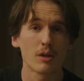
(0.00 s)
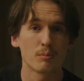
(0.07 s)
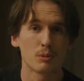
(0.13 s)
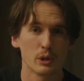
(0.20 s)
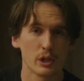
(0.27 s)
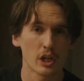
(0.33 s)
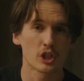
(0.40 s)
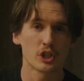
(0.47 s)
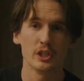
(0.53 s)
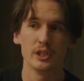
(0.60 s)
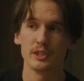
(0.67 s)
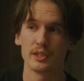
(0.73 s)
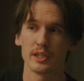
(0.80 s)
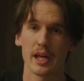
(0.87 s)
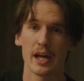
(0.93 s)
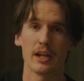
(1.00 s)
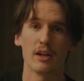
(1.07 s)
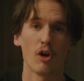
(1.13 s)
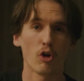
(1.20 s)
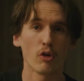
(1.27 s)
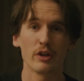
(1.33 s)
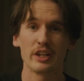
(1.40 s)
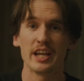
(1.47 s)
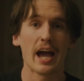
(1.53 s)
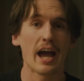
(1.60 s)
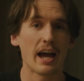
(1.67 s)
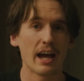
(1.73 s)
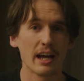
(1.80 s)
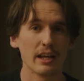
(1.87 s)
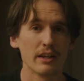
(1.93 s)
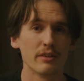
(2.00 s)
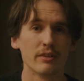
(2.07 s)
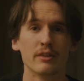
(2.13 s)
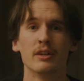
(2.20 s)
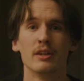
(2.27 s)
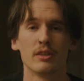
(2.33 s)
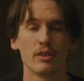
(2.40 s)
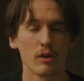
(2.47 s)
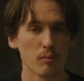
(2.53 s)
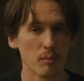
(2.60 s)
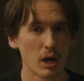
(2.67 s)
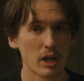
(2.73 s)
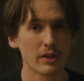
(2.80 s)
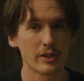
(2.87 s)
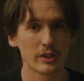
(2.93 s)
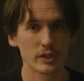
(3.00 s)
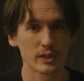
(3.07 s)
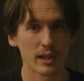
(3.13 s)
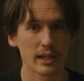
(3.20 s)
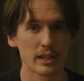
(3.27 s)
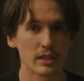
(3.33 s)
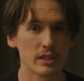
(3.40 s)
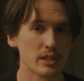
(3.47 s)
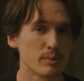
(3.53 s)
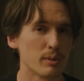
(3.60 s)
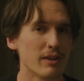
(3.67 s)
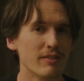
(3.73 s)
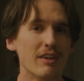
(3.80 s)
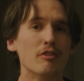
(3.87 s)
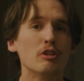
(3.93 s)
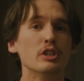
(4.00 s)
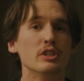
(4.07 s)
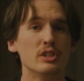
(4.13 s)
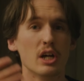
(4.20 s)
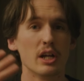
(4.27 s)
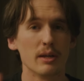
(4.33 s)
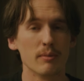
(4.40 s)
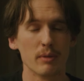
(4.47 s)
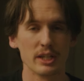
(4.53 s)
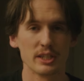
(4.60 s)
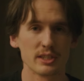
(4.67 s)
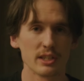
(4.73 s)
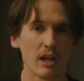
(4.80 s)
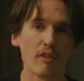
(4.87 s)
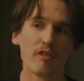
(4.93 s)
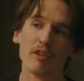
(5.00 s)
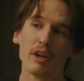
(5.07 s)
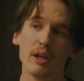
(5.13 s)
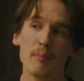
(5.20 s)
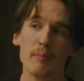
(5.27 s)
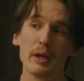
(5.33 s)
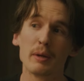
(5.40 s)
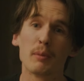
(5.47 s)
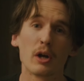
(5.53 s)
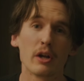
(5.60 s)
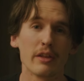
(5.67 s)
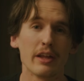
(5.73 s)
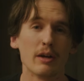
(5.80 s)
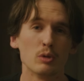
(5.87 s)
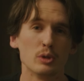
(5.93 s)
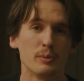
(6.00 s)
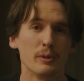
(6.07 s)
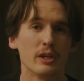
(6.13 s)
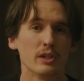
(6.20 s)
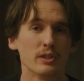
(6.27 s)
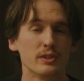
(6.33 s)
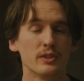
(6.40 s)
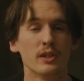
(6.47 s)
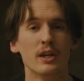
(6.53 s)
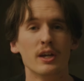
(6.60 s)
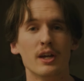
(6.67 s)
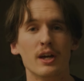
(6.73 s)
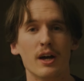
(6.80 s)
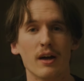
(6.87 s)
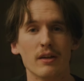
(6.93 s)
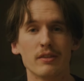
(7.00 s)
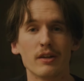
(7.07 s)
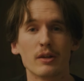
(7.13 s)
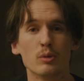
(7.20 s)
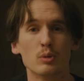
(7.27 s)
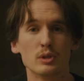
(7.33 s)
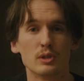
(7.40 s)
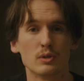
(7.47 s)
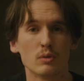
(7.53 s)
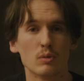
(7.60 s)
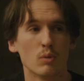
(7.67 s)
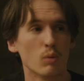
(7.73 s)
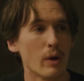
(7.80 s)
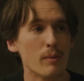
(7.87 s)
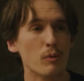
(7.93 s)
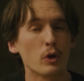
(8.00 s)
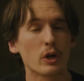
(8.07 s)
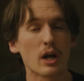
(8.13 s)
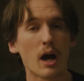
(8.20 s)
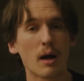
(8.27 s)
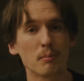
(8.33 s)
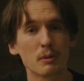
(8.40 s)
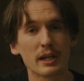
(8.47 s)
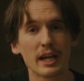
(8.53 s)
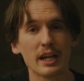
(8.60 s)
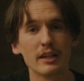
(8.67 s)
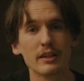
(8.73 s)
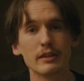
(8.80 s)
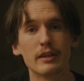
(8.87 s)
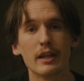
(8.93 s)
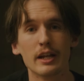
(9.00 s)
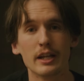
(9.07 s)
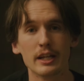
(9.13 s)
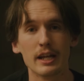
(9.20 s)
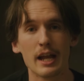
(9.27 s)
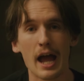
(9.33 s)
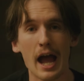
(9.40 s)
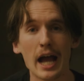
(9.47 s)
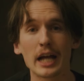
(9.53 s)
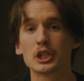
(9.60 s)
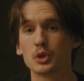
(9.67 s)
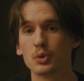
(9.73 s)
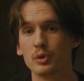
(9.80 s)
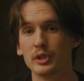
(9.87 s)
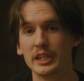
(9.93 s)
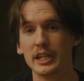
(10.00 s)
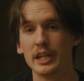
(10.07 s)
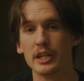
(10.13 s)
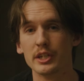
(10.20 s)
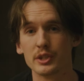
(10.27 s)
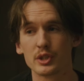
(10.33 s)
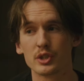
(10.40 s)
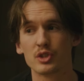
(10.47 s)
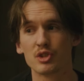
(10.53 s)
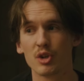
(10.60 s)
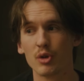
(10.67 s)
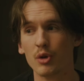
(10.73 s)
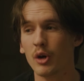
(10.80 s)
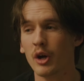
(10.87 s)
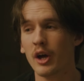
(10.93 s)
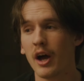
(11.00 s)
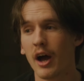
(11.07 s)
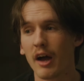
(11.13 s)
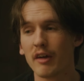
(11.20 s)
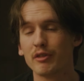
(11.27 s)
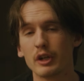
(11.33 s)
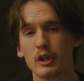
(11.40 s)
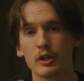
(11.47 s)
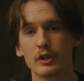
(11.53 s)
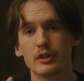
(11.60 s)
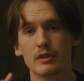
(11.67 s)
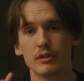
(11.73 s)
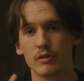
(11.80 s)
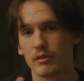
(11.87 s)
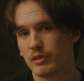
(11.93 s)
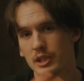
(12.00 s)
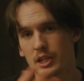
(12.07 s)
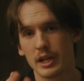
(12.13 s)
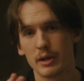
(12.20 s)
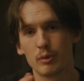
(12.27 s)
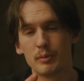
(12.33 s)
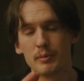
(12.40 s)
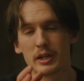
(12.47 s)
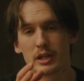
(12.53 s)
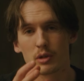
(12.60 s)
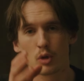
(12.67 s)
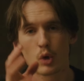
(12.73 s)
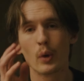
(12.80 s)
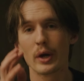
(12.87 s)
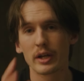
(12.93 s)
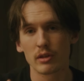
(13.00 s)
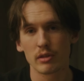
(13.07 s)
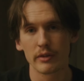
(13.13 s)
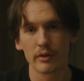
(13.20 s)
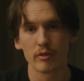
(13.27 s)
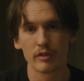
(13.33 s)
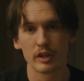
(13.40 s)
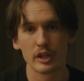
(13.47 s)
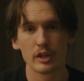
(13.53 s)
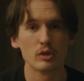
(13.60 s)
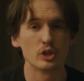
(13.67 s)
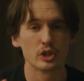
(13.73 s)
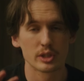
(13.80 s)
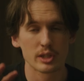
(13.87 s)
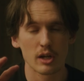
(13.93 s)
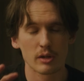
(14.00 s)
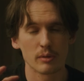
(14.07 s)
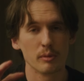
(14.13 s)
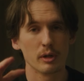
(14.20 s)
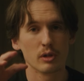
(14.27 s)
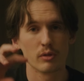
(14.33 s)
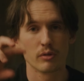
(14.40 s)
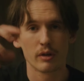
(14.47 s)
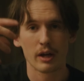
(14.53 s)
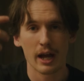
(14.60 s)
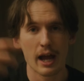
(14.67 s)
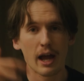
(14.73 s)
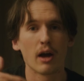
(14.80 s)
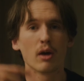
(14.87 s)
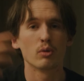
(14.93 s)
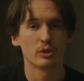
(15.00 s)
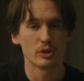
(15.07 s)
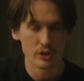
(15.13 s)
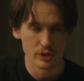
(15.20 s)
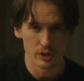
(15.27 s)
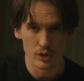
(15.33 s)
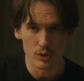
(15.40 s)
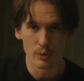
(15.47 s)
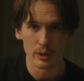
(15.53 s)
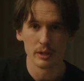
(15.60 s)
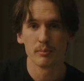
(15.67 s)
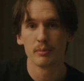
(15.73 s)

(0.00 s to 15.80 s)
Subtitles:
on productions that already had their monitors like this, but I've never done it myself. And a big part of that was because I thought it was way more complicated than it actually is. So I figured today we'd make a quick little video just talking about how to do it.